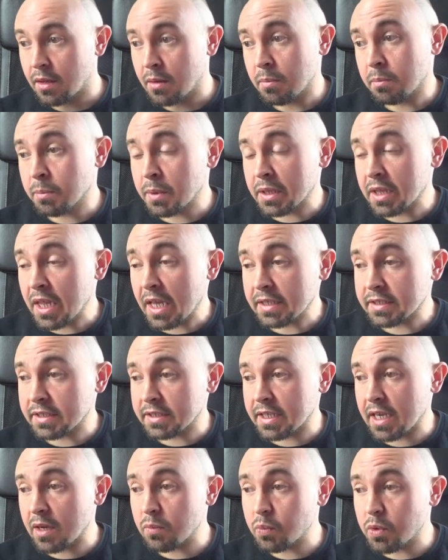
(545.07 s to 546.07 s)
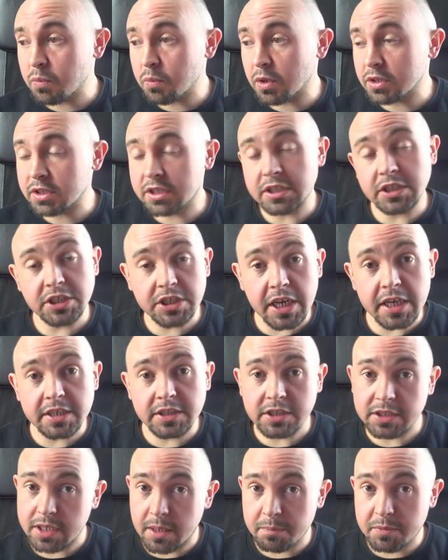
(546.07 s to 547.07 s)
But let's say we want to change
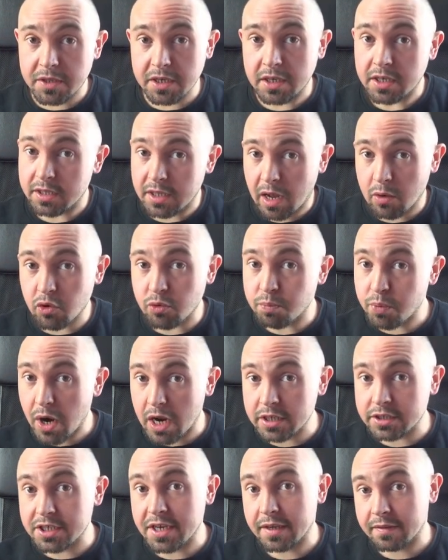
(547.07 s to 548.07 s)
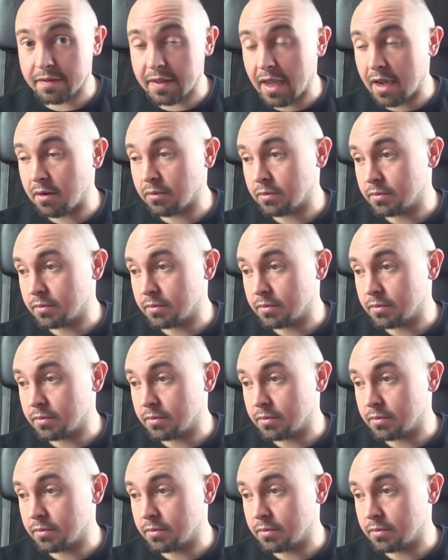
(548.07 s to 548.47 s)
something in our project now.